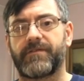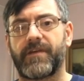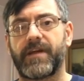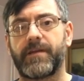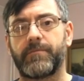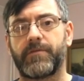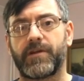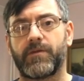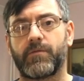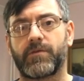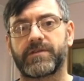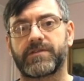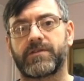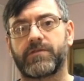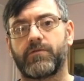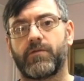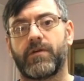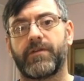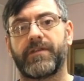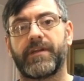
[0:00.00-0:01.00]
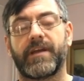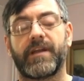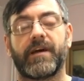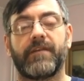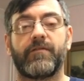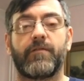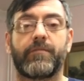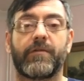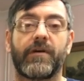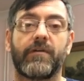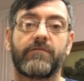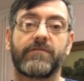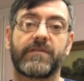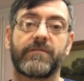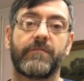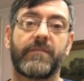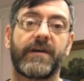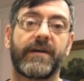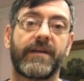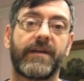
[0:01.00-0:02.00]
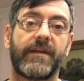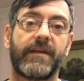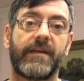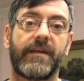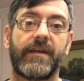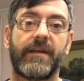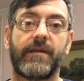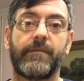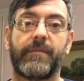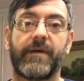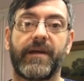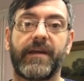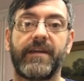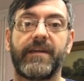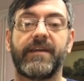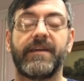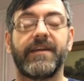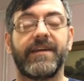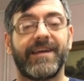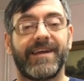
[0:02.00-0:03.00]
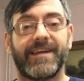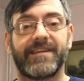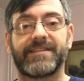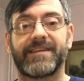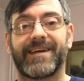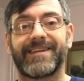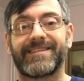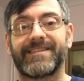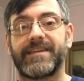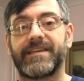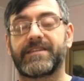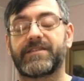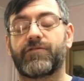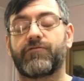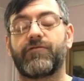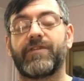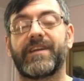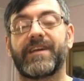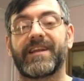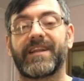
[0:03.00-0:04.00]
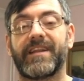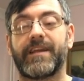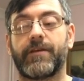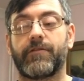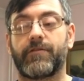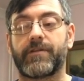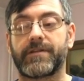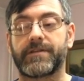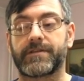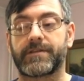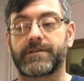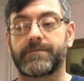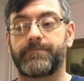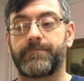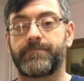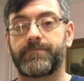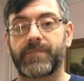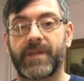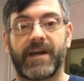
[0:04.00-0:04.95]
If anybody wants to go on there and have a browse on my eBay, it's Antiques Arena Clearance,